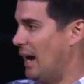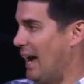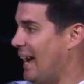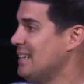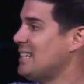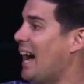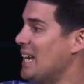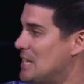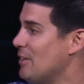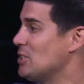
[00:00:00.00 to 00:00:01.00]

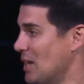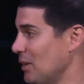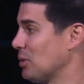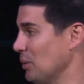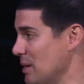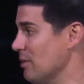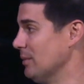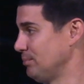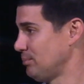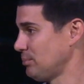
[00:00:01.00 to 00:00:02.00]
Anti-evangelical even.
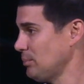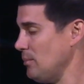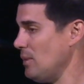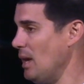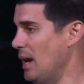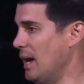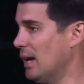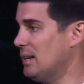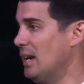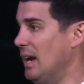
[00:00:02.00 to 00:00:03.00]

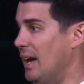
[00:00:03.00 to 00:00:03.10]
And